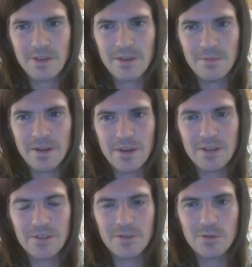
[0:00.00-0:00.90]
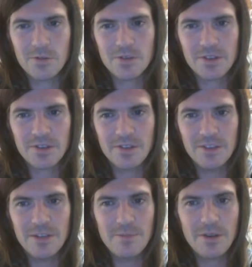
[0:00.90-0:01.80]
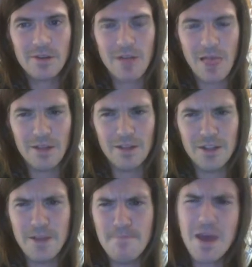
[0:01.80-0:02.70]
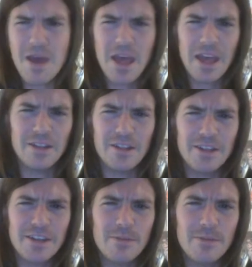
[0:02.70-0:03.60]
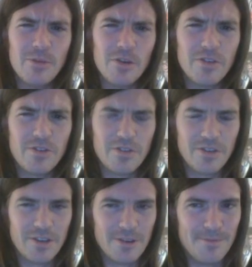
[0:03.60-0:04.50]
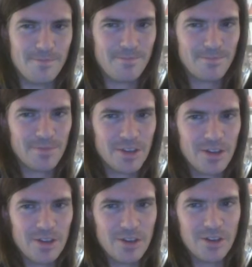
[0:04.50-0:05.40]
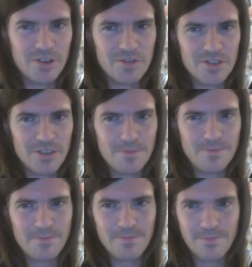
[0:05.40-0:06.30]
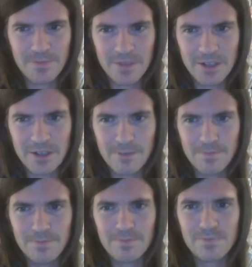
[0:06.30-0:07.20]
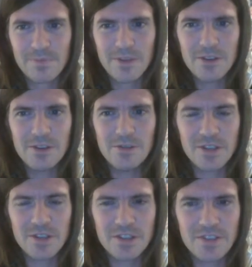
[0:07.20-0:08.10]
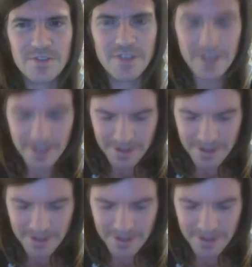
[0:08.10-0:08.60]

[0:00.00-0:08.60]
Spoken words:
and of course, I can link him off after um, using his effect.